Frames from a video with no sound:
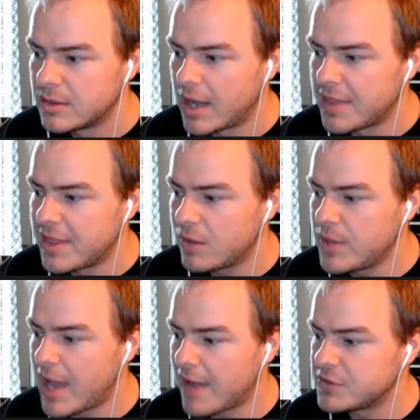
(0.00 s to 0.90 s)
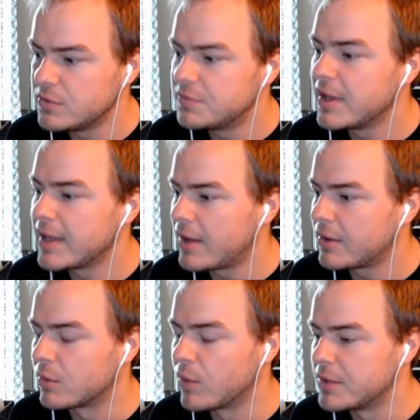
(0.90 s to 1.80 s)
I think we have to fill out
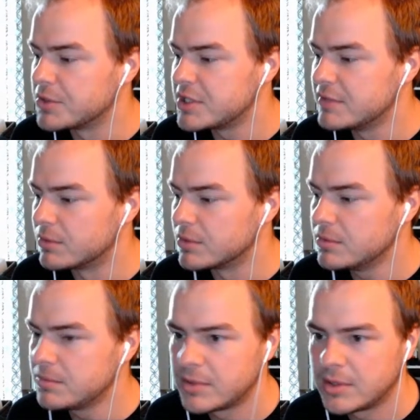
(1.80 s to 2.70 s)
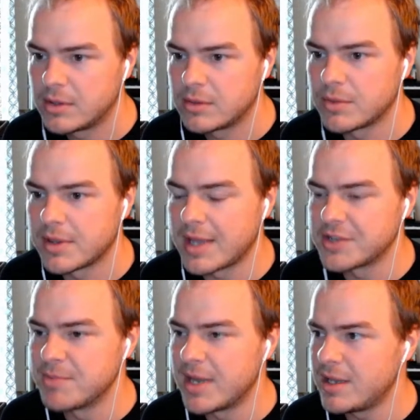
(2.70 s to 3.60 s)
our wide receiver room with
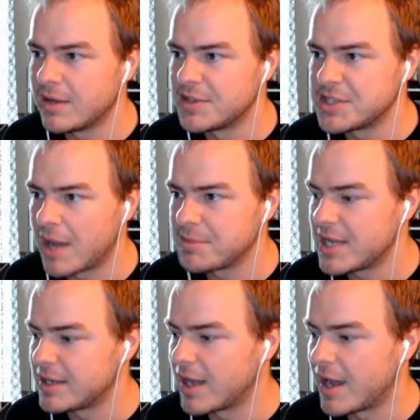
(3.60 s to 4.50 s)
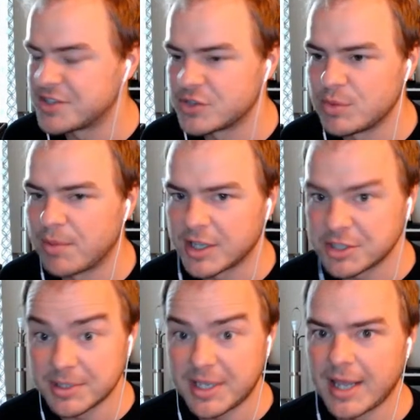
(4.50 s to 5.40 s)
as many of the top 10 guys as we
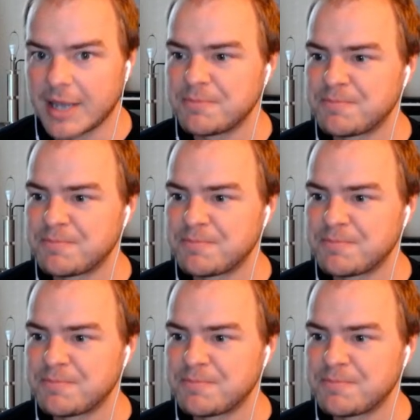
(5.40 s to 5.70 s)
possibly can.